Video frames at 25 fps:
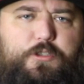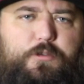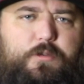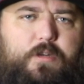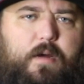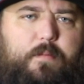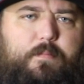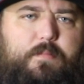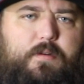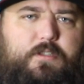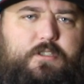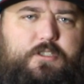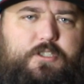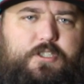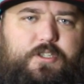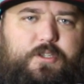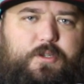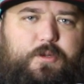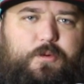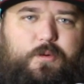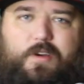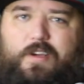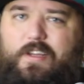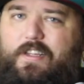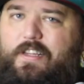number
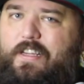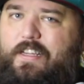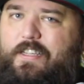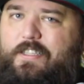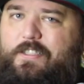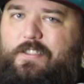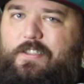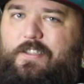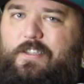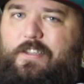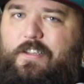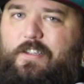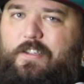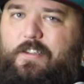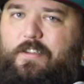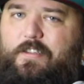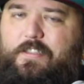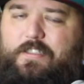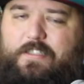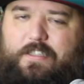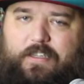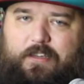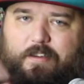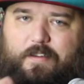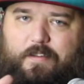2.
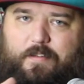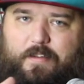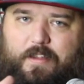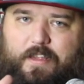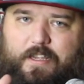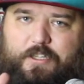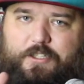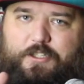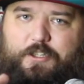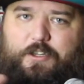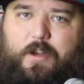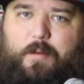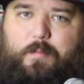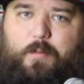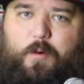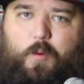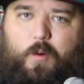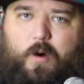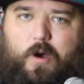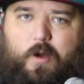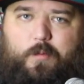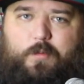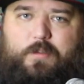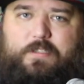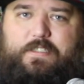Issue number
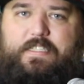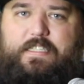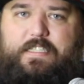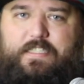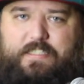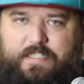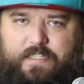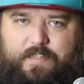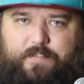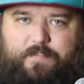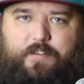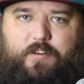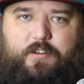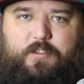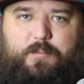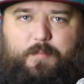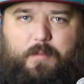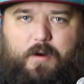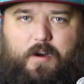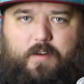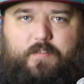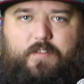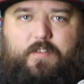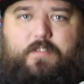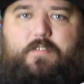1 was DC vs.
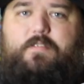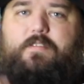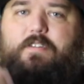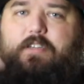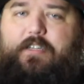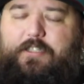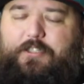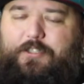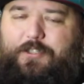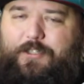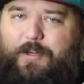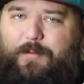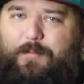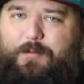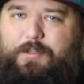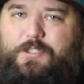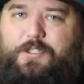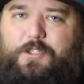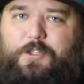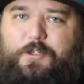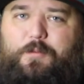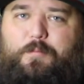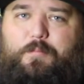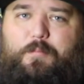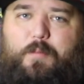Marvel. Issue number
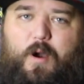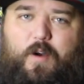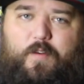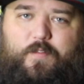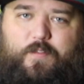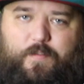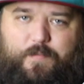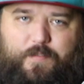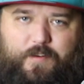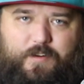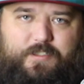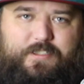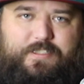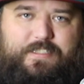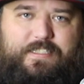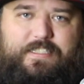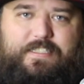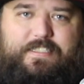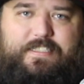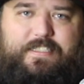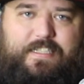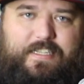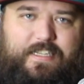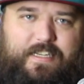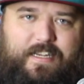2, Marvel vs.
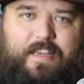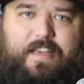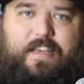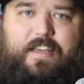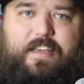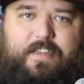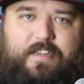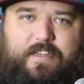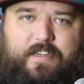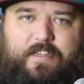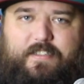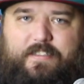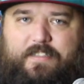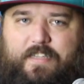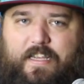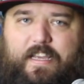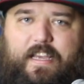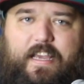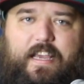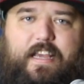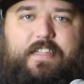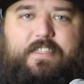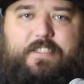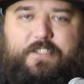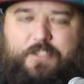DC, because
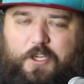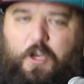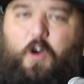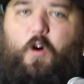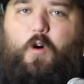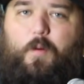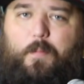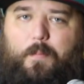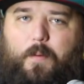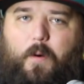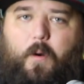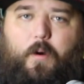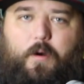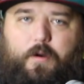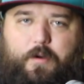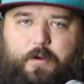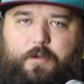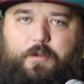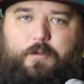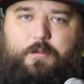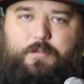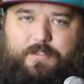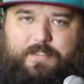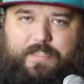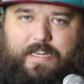it's so important
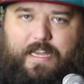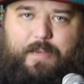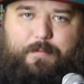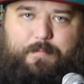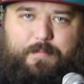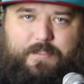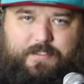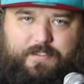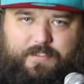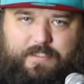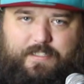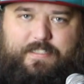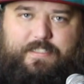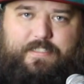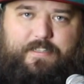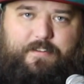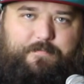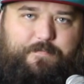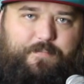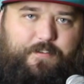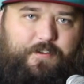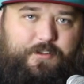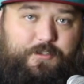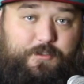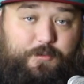whose name is listed
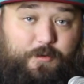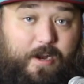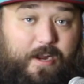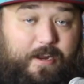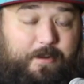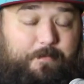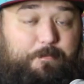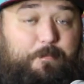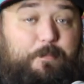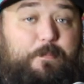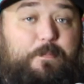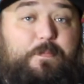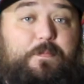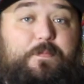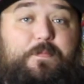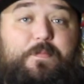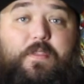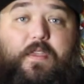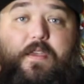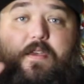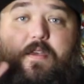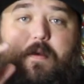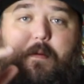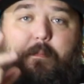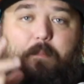first, right?
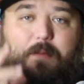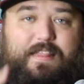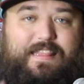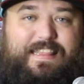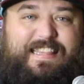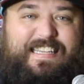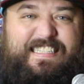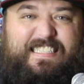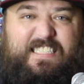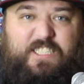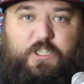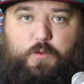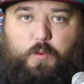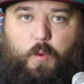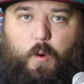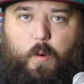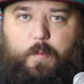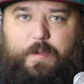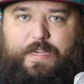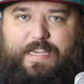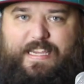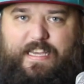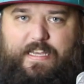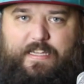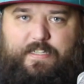But this is where
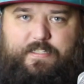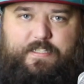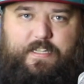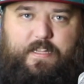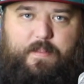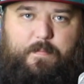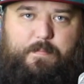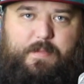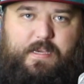we get into the